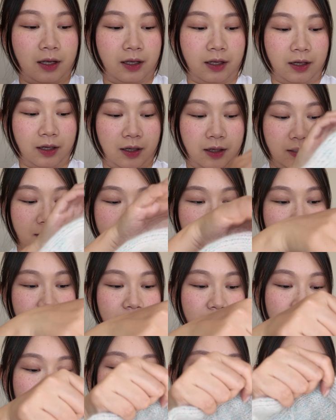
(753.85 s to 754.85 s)
And
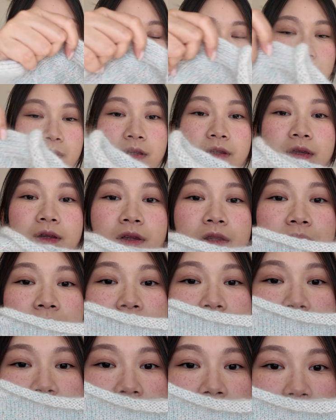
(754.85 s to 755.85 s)

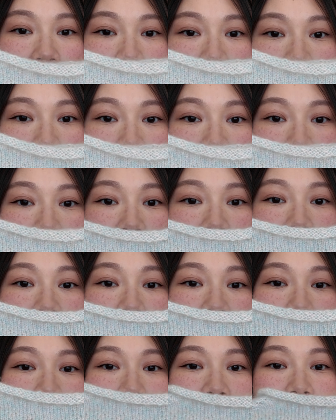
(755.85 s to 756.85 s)
this is the
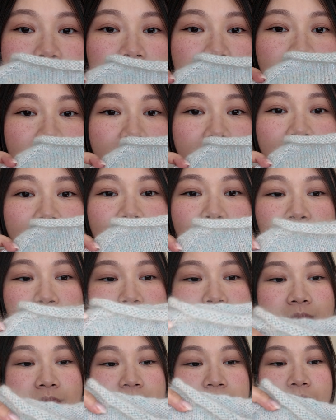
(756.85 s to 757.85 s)
front of it.
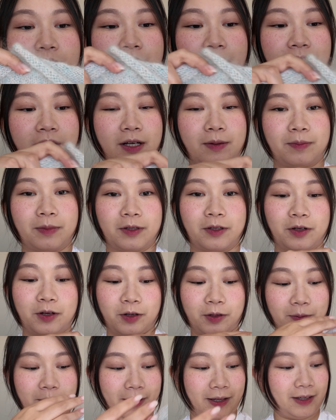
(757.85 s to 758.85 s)
Oh, it's curling up a
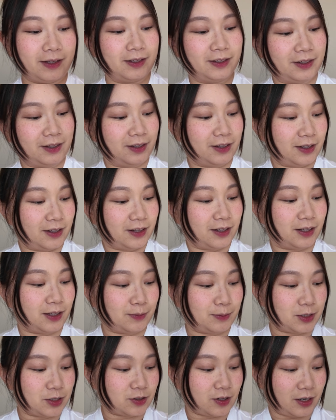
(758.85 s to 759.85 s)
little bit.
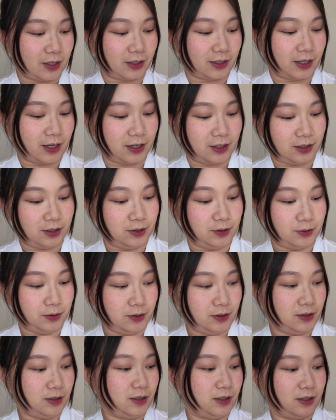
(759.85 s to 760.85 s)
Let me try to get you
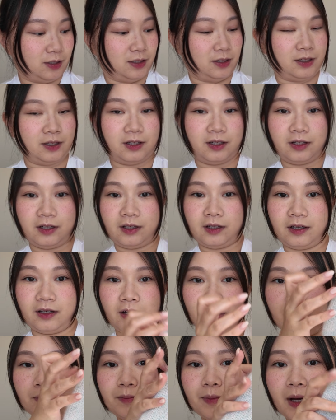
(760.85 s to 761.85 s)

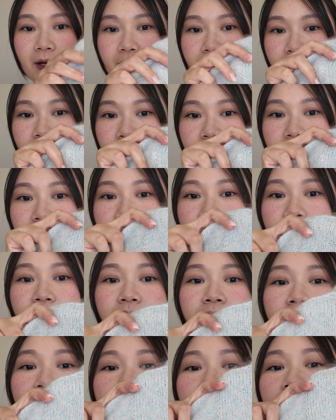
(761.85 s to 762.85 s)
a better
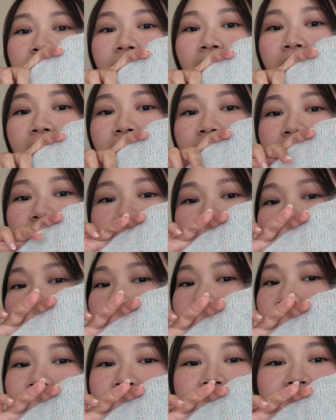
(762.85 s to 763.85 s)
look.
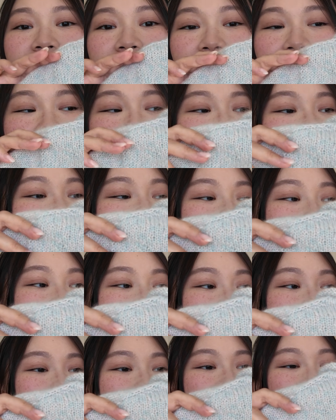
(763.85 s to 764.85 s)
Nope, still curled
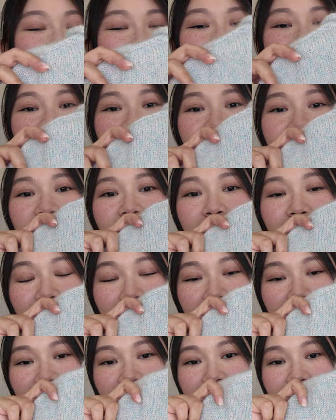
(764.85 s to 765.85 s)
up.
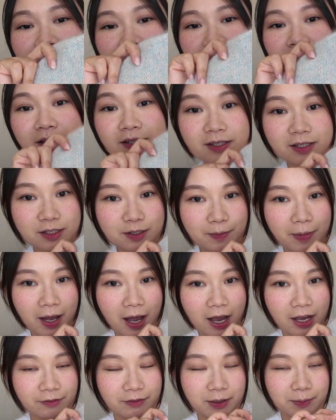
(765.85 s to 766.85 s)
But this is my
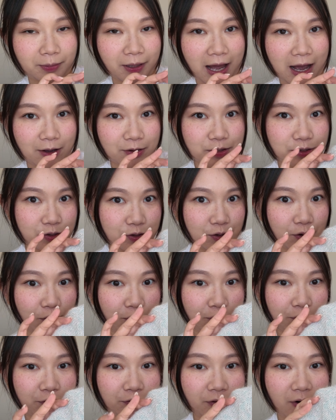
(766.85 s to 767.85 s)
ivy blouse
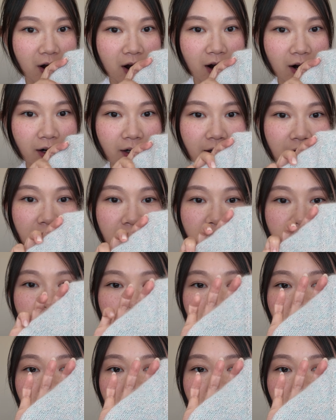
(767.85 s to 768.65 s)
so far,